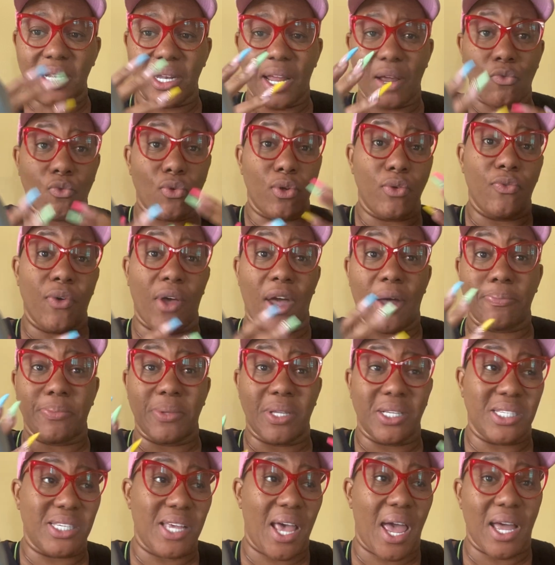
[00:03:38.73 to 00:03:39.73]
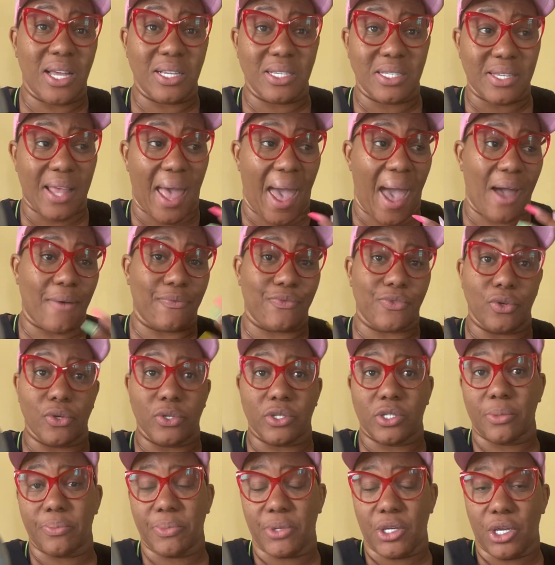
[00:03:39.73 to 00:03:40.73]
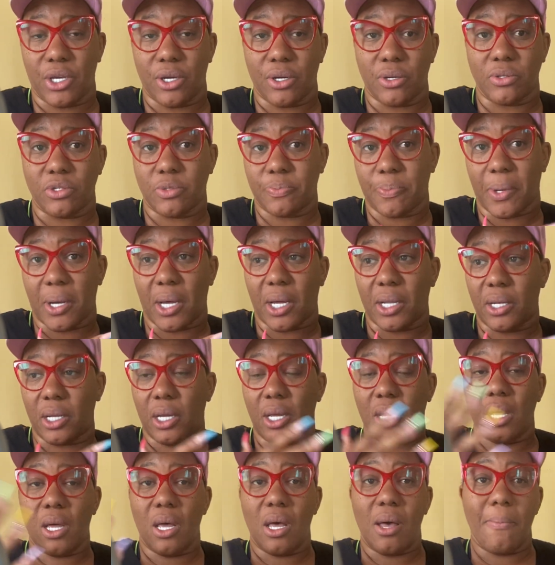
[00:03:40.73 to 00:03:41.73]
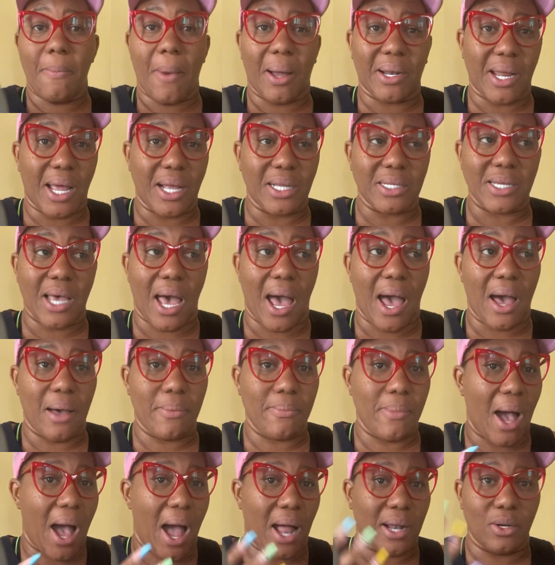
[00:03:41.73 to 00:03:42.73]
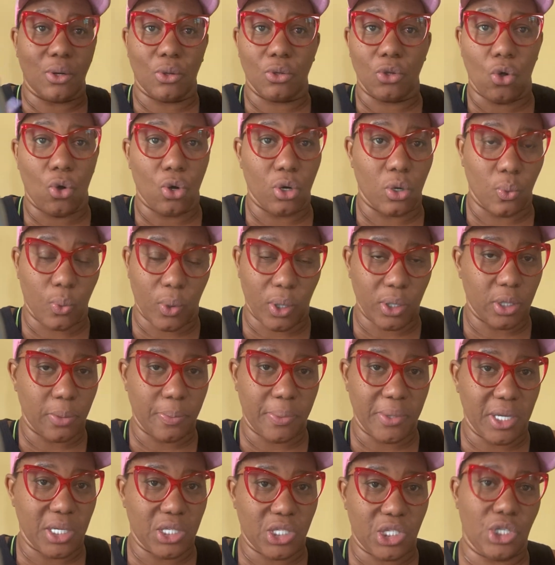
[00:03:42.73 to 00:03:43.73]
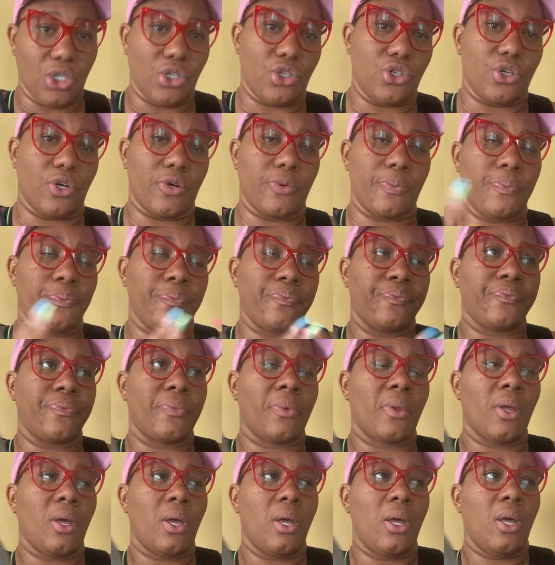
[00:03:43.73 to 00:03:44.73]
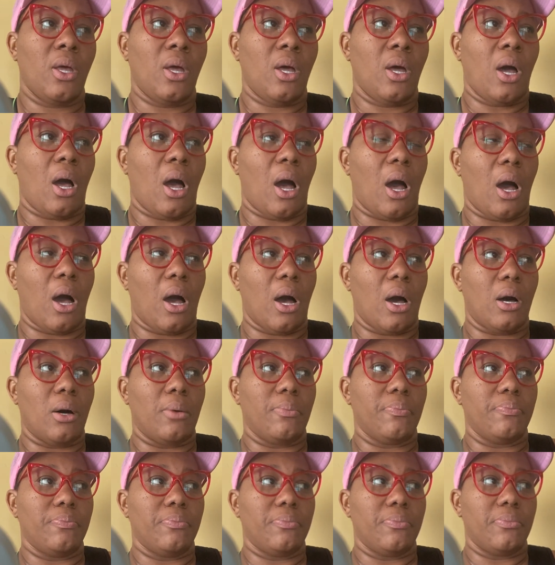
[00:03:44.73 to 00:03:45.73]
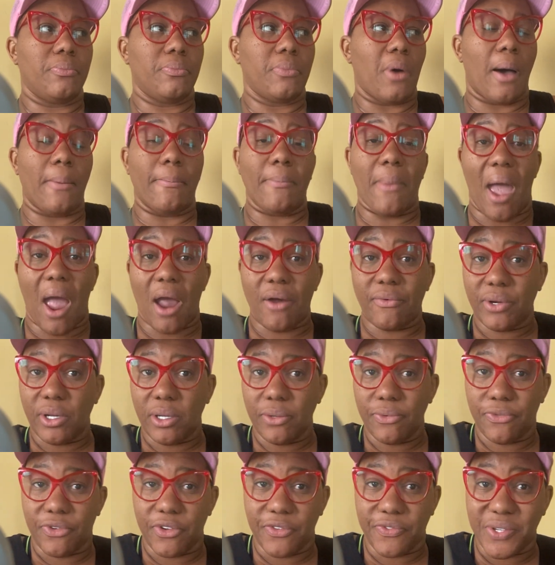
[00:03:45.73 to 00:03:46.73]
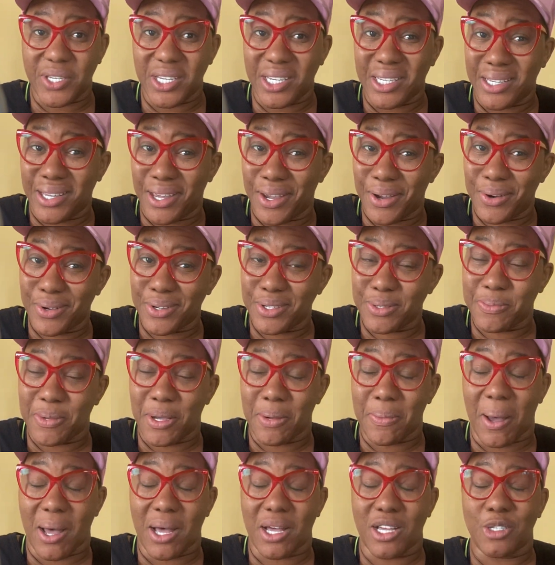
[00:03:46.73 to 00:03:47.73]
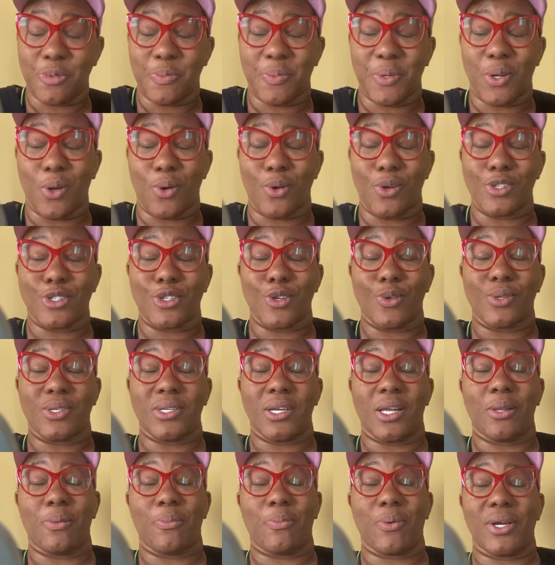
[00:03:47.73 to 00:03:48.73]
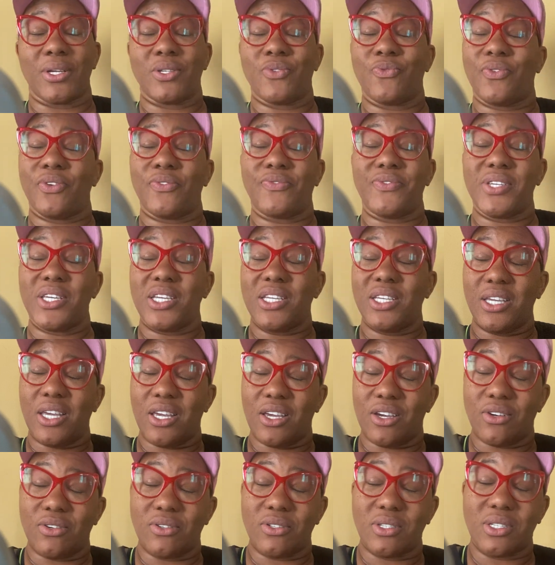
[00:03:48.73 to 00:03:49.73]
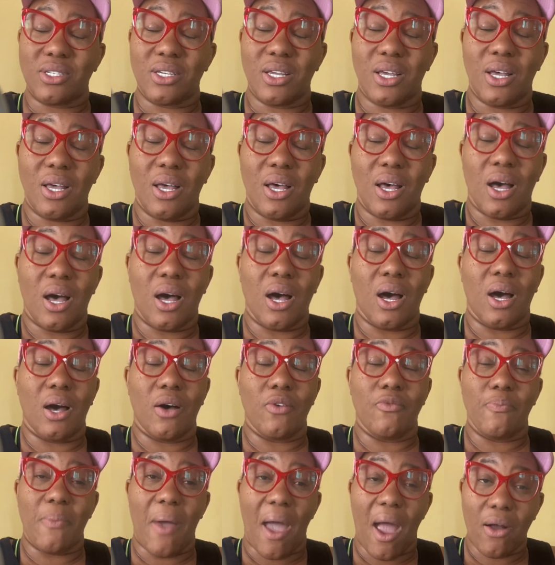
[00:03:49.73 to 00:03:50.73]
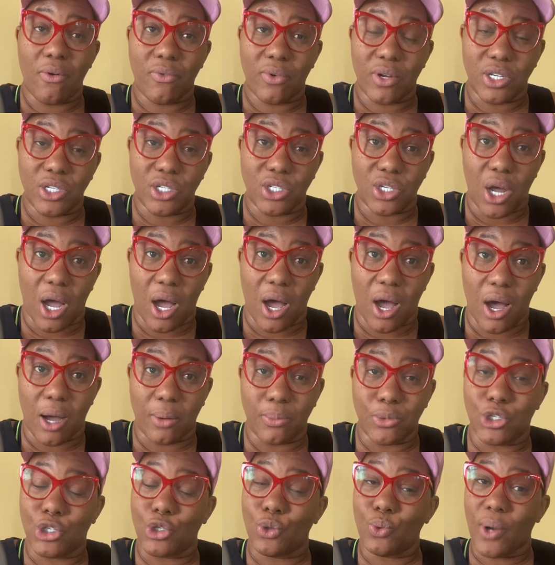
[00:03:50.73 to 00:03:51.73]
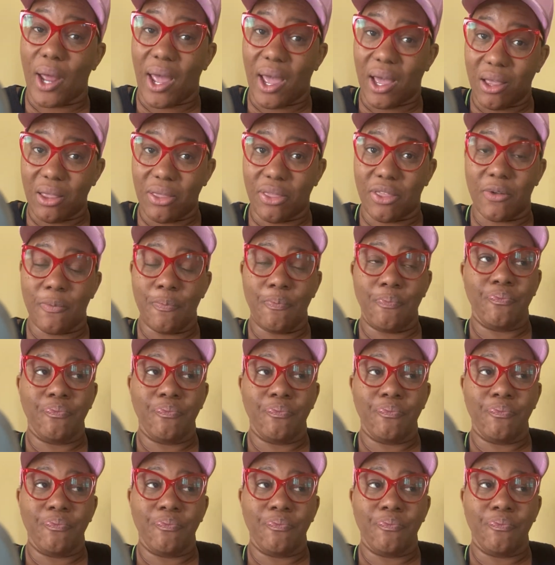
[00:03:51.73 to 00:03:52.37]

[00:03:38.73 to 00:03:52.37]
then they revamped the test after some years. But by that time, I no longer wanted to be a teacher. Um, I'm married 15 years. Me and my husband also celebrates 15 years of marriage um, June 8th.